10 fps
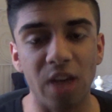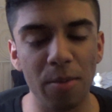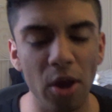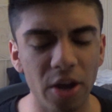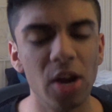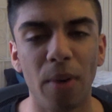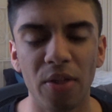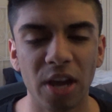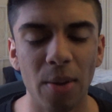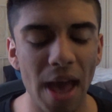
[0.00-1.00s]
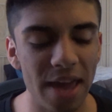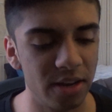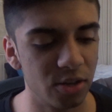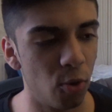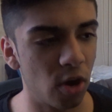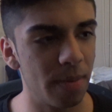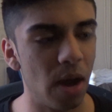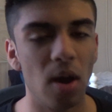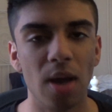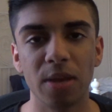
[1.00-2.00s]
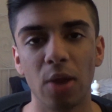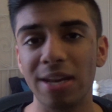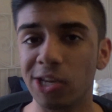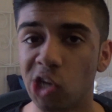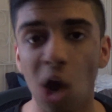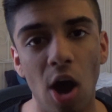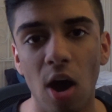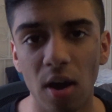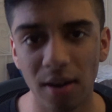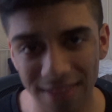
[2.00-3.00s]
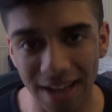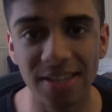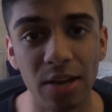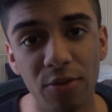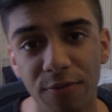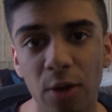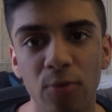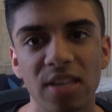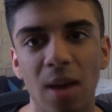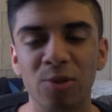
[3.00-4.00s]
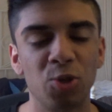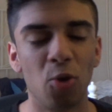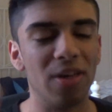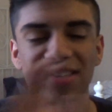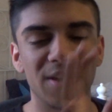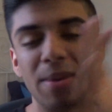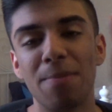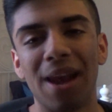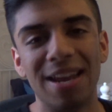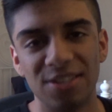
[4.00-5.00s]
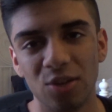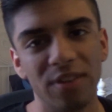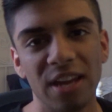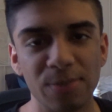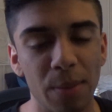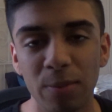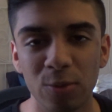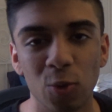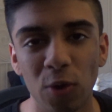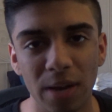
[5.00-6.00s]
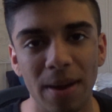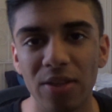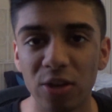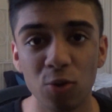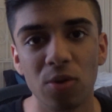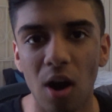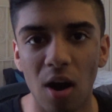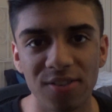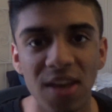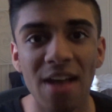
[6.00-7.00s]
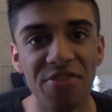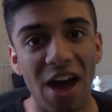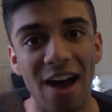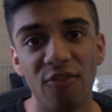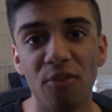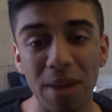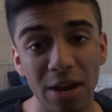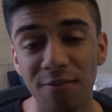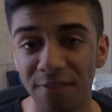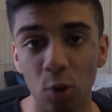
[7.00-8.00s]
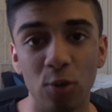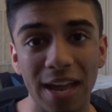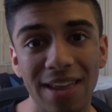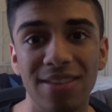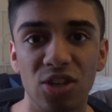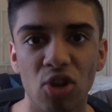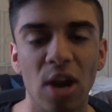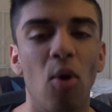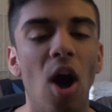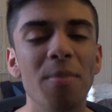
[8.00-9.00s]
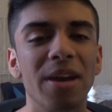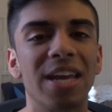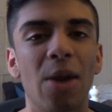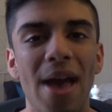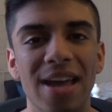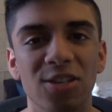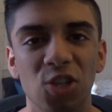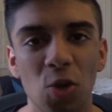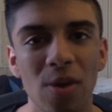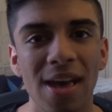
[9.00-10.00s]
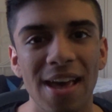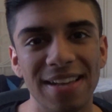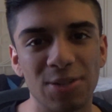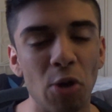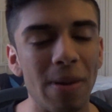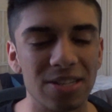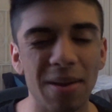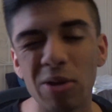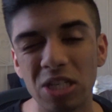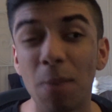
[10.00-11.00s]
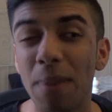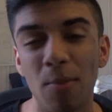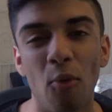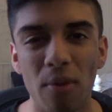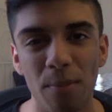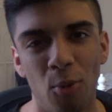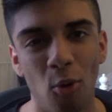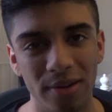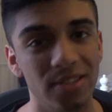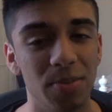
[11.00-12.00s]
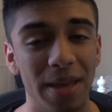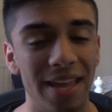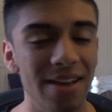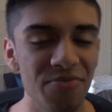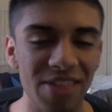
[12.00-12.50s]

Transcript: So I'm not going to bother go ahead and talk about, you know, each car that's unveiled. I'm sure there's going to be plenty of videos about people talking about the new cars that have been unveiled in this trailer. What I'm going to go ahead and do is talk about something which is a bit more important to me.